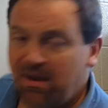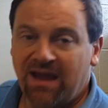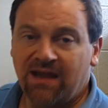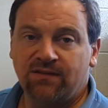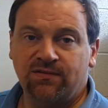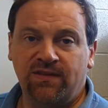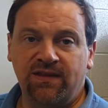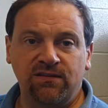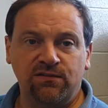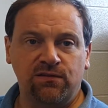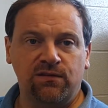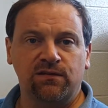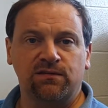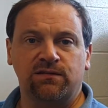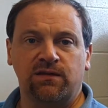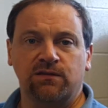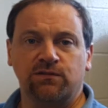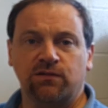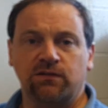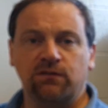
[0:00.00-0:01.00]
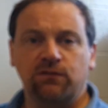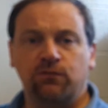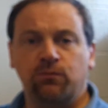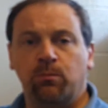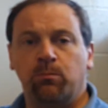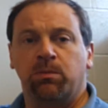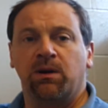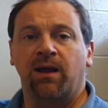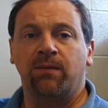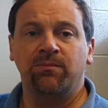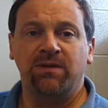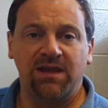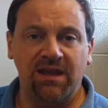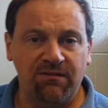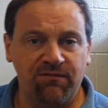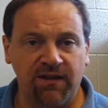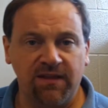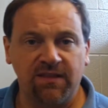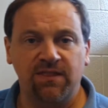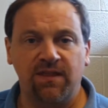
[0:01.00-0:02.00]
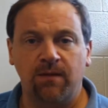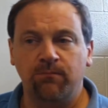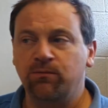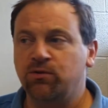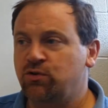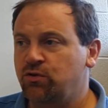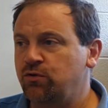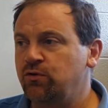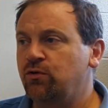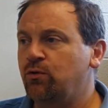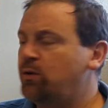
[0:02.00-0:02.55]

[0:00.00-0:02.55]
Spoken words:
make these decisions, but I'm giving them to